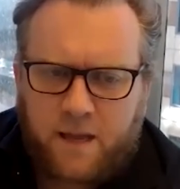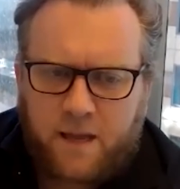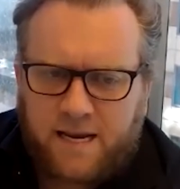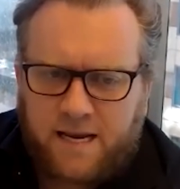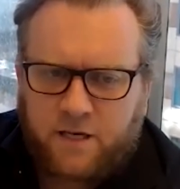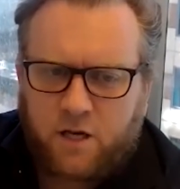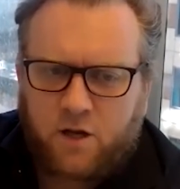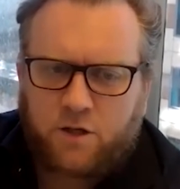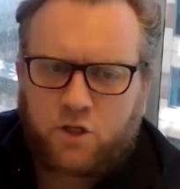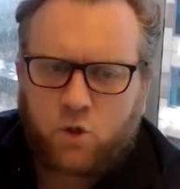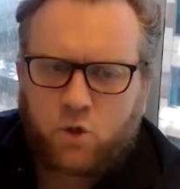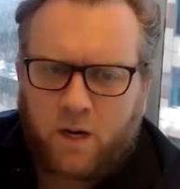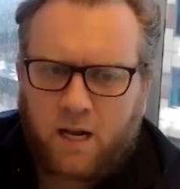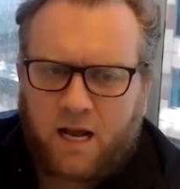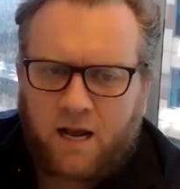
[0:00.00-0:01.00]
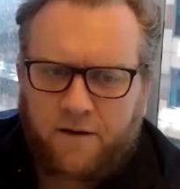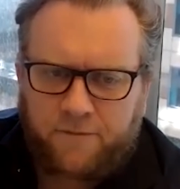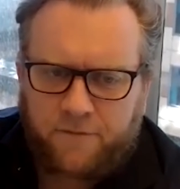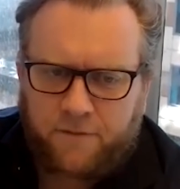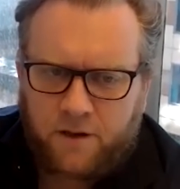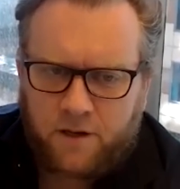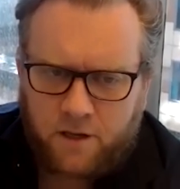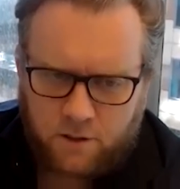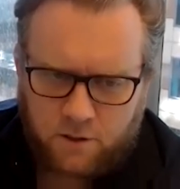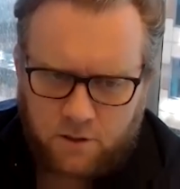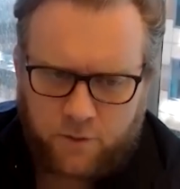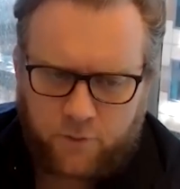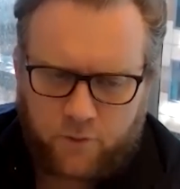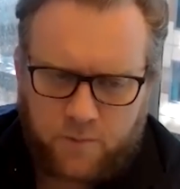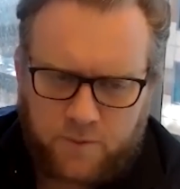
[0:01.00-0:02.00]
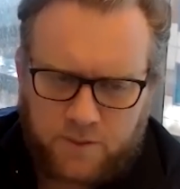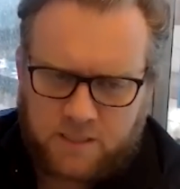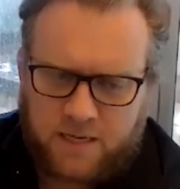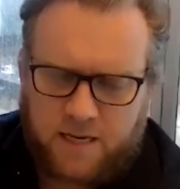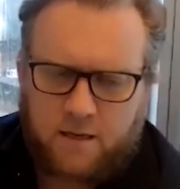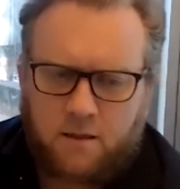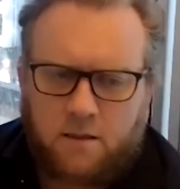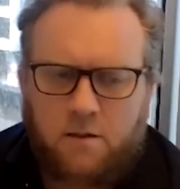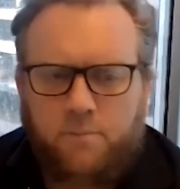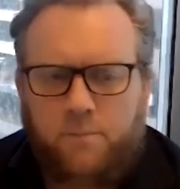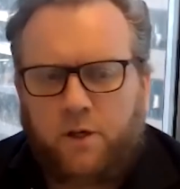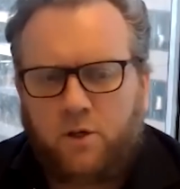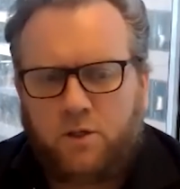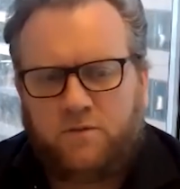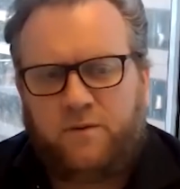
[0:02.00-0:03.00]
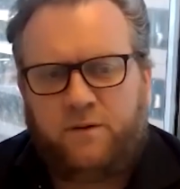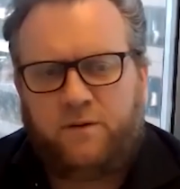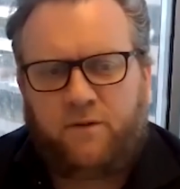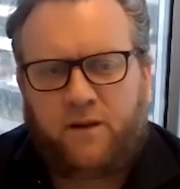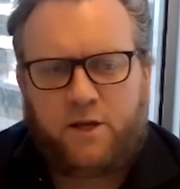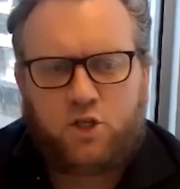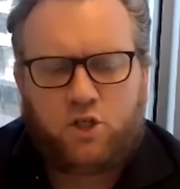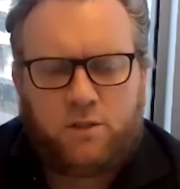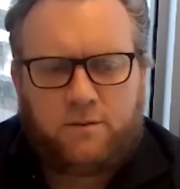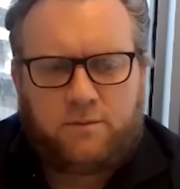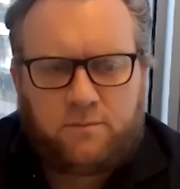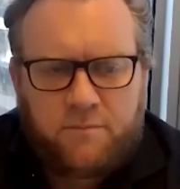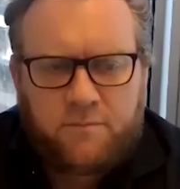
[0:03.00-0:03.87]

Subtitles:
they need to go to 2.5% to 3% because of inflation.